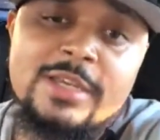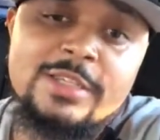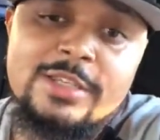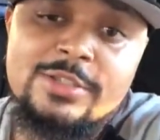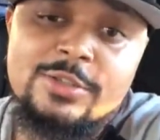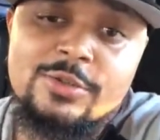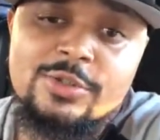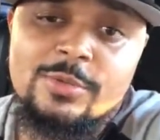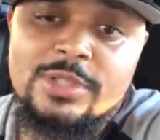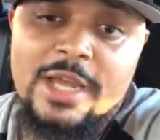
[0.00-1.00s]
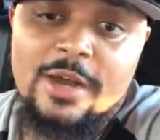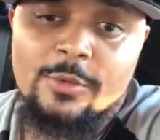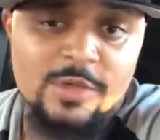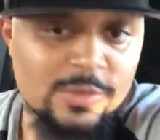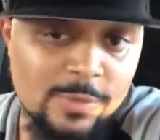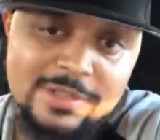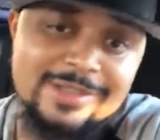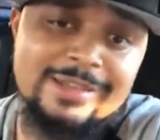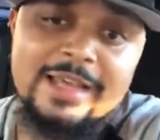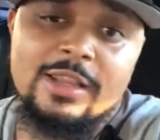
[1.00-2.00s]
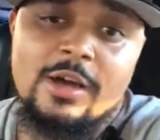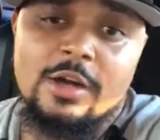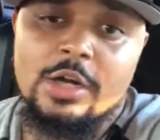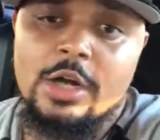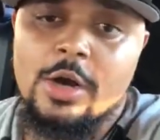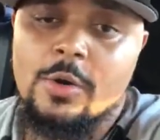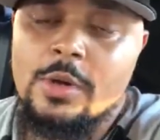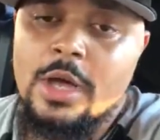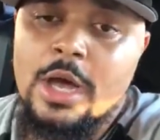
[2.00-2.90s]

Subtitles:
this YouTube channel, which wasn't that long ago.